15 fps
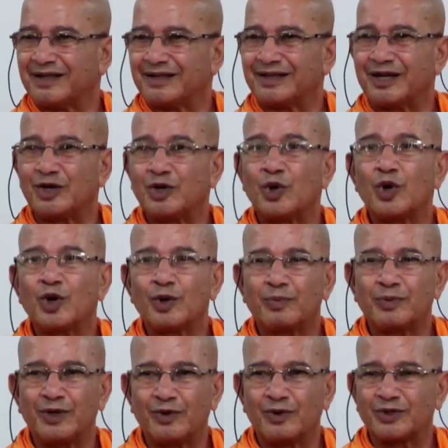The door
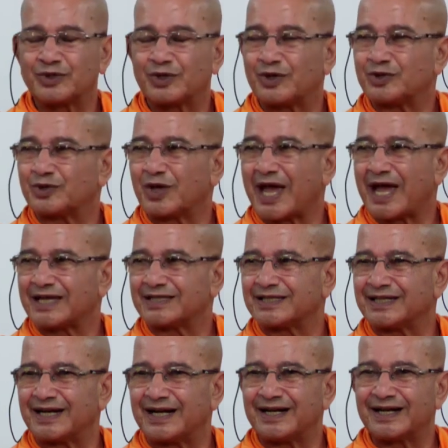opening was also an
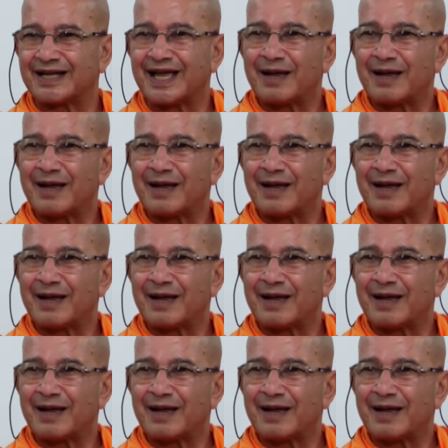accident.